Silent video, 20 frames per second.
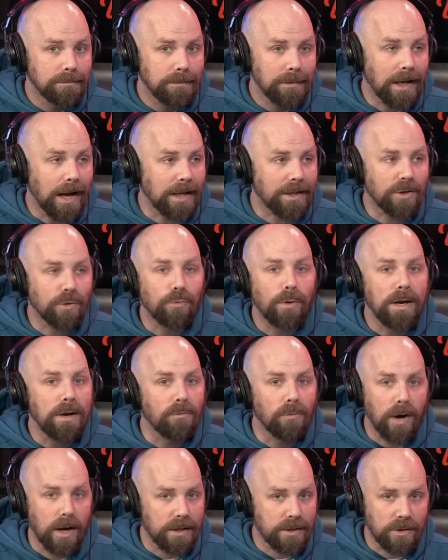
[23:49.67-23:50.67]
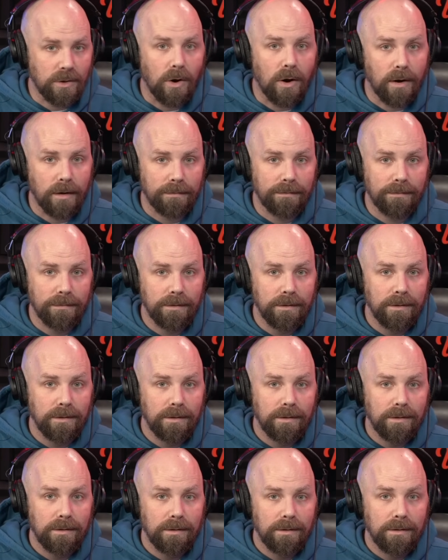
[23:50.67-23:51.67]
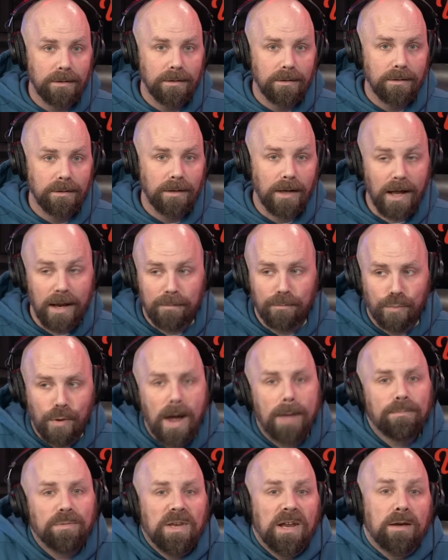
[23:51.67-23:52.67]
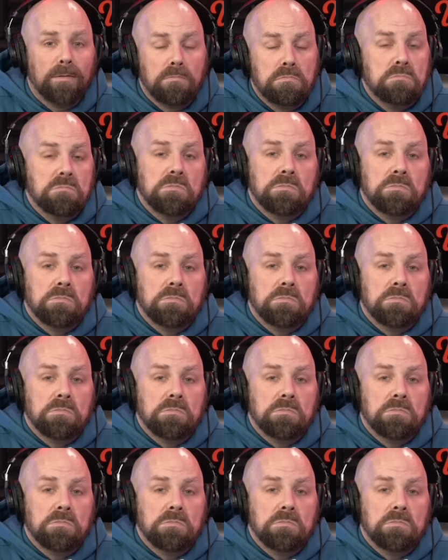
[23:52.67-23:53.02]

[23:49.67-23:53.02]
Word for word: got the ring rust off, and prepped him